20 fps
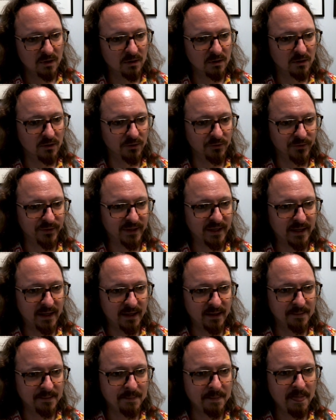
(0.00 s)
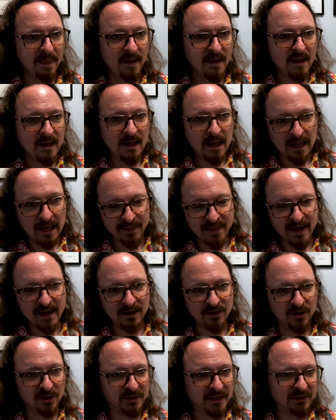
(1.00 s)
Okay, and
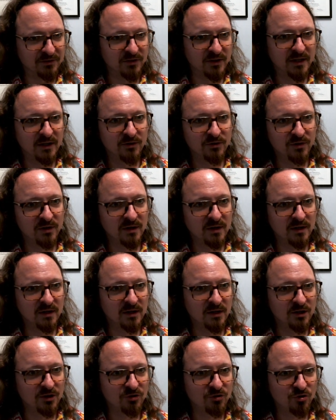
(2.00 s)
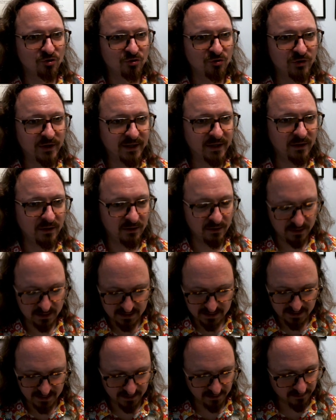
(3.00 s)
then, okay, so here's a trickier
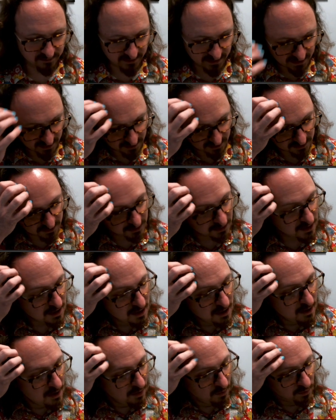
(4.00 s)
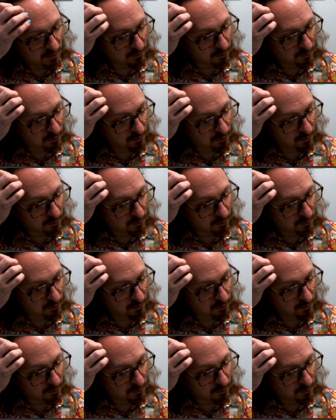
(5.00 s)
kind of error. When